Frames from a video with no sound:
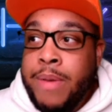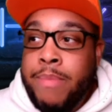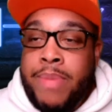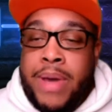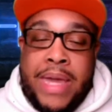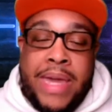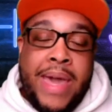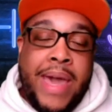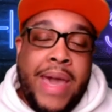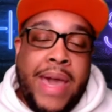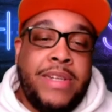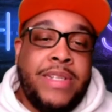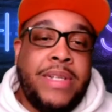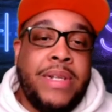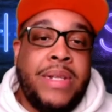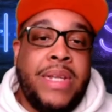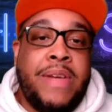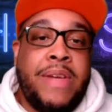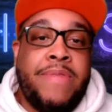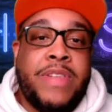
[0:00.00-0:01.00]
But yeah, you
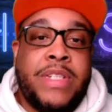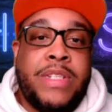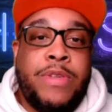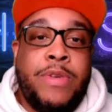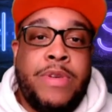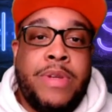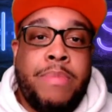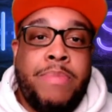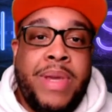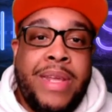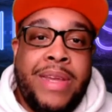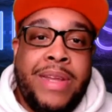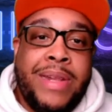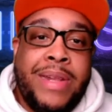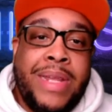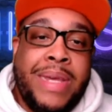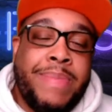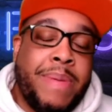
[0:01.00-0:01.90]
should leave this dude immediately.